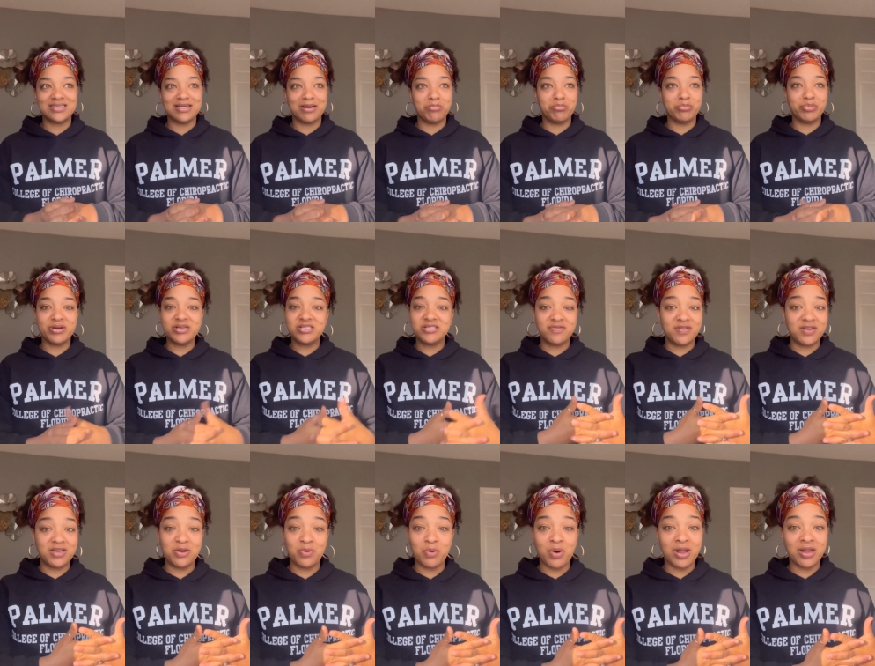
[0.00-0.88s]
I'm
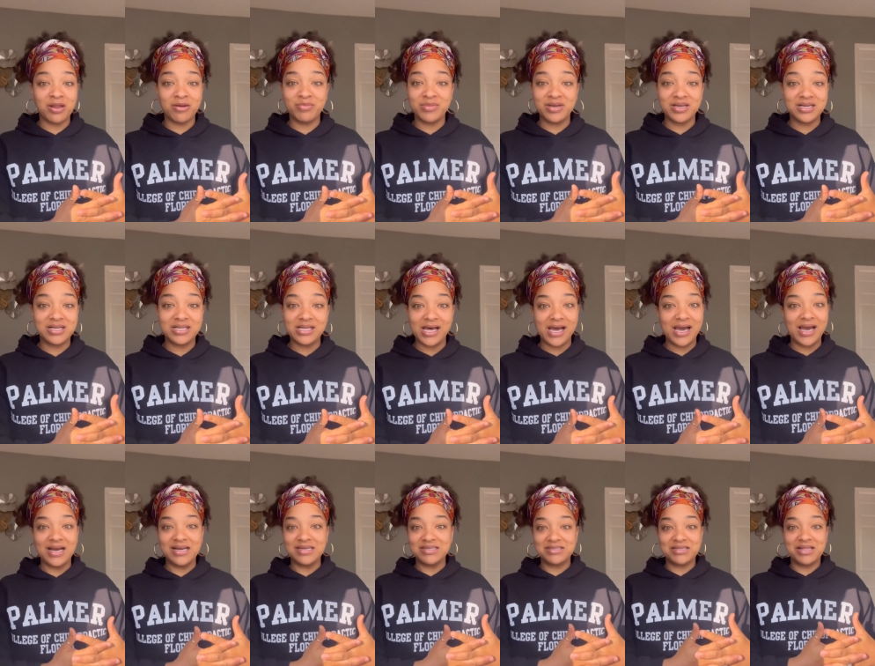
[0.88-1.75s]
breastfeeding while I'm in
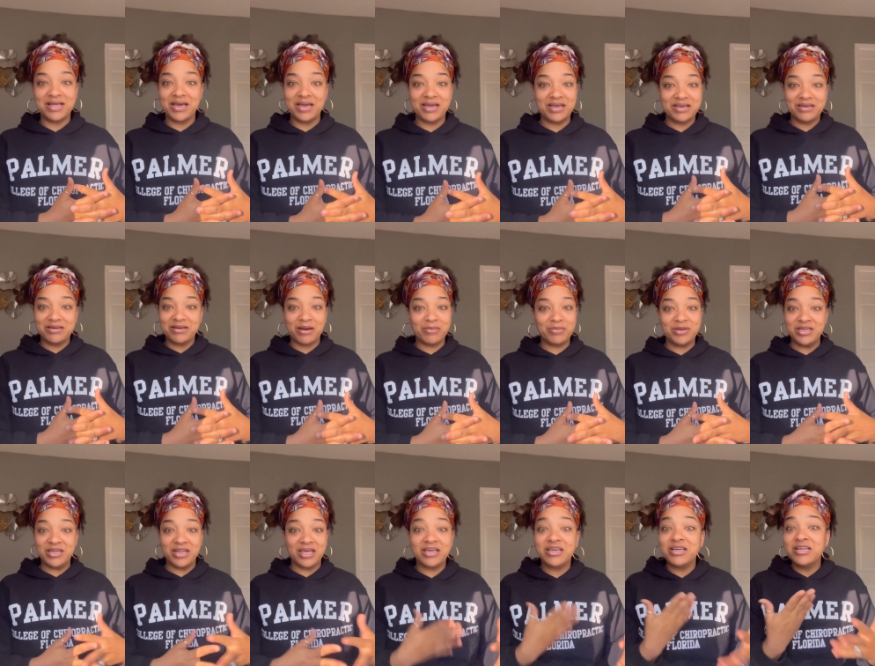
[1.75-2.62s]
class. Like, I
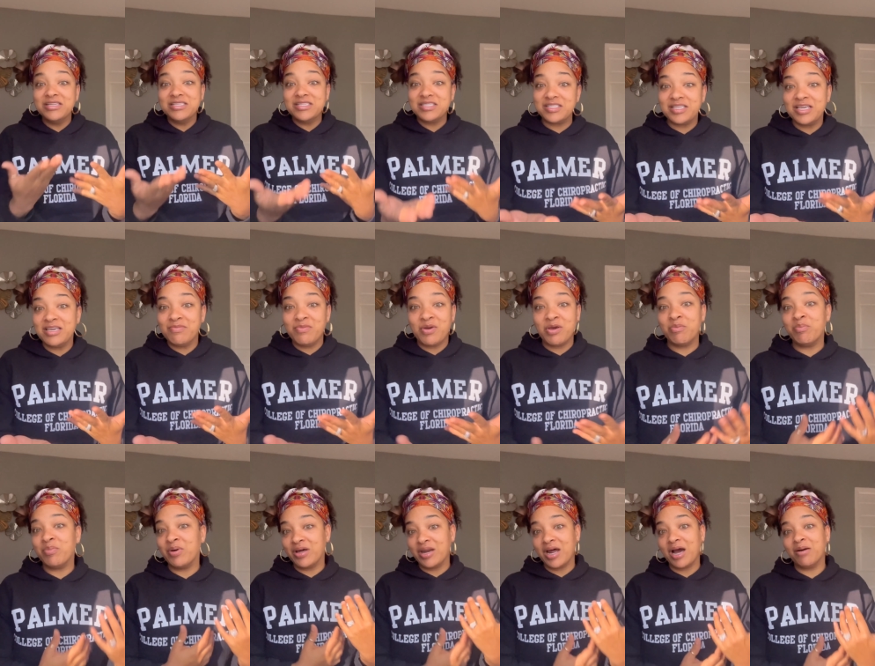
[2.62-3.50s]
mean, they couldn't see me,
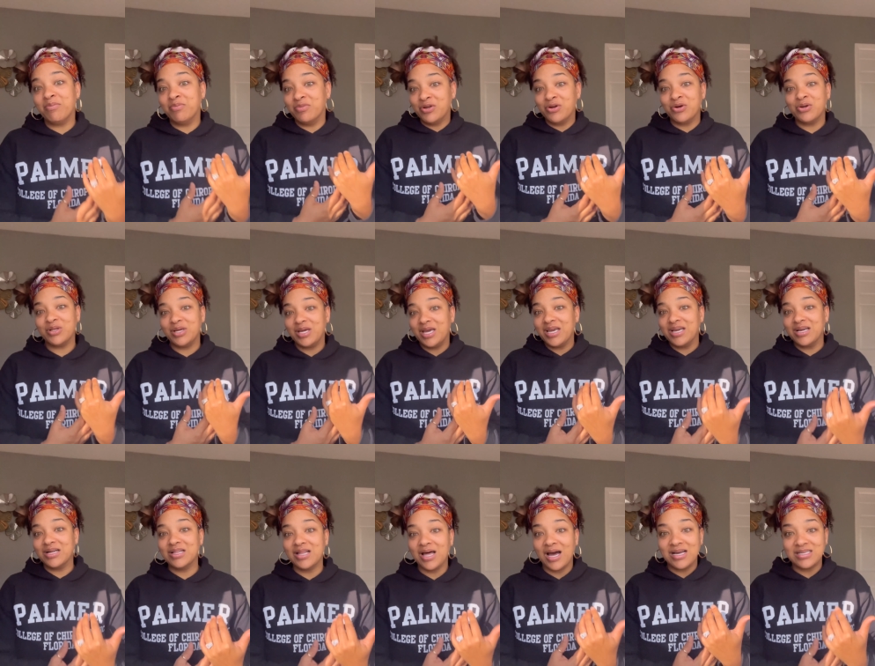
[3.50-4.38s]
but I'm literally
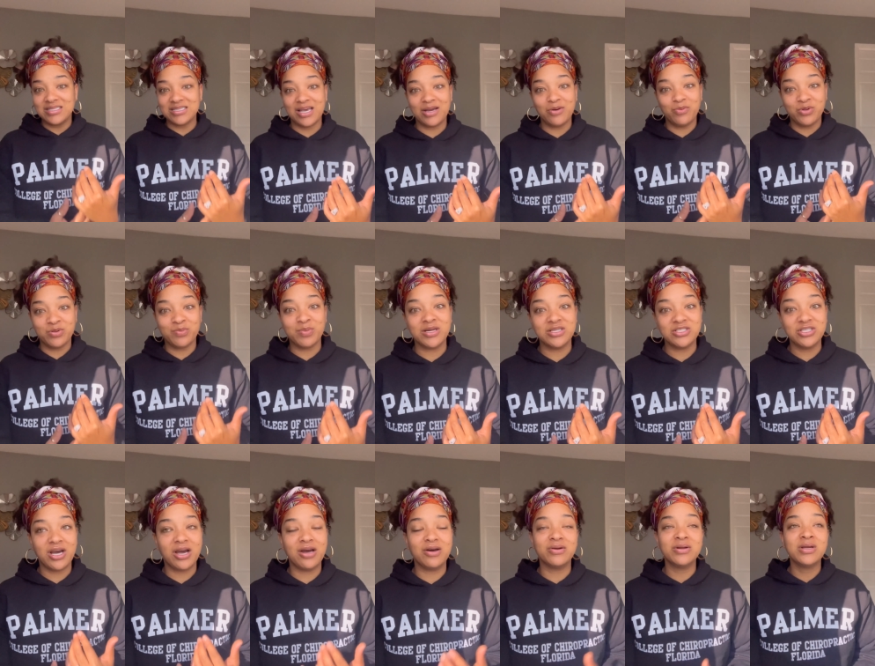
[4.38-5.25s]
in class, like with my
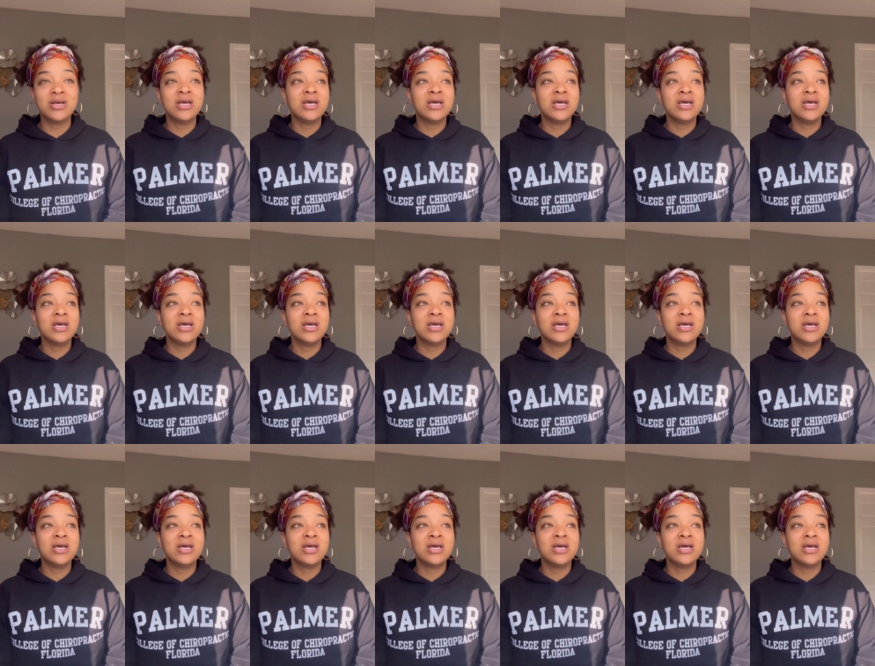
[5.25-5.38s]
child.